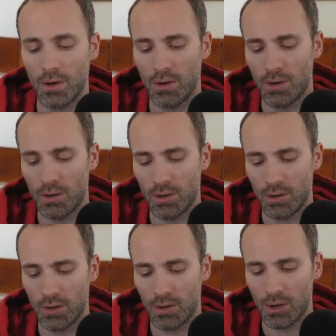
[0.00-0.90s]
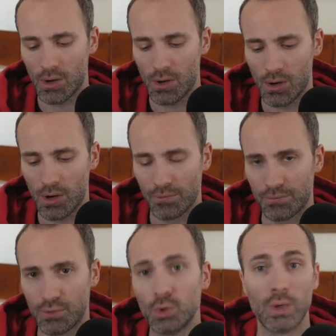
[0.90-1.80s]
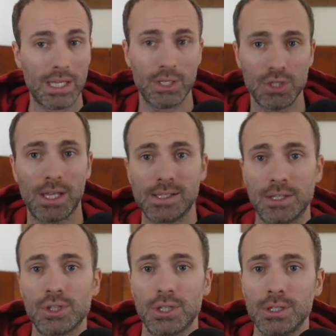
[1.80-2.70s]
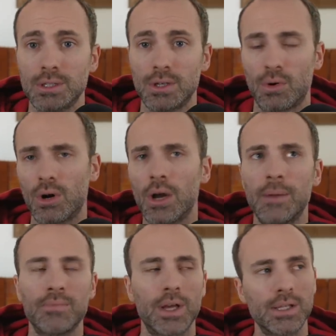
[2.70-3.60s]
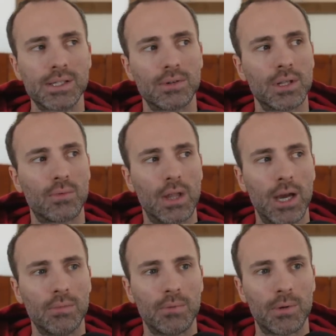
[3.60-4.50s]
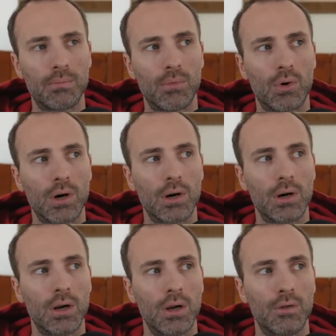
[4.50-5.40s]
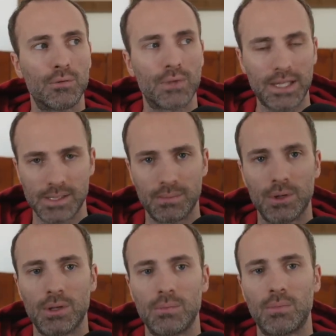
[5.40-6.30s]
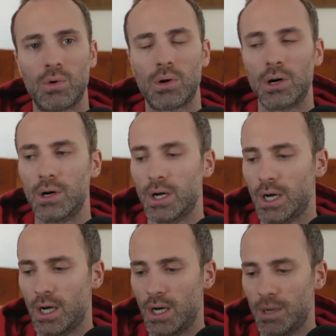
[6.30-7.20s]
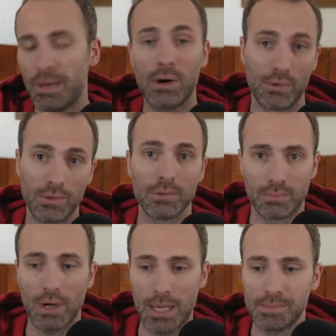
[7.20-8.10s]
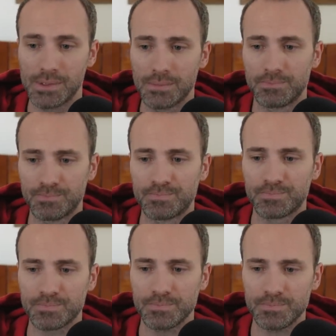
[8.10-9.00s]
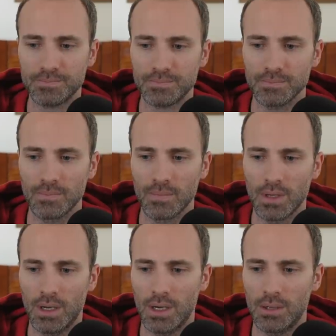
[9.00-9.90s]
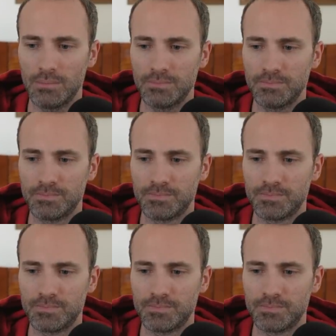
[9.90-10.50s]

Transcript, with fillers: uh, uh, of doing initialization, or not necessarily reliable, but more flexible, more uh, powerful, perhaps. Um,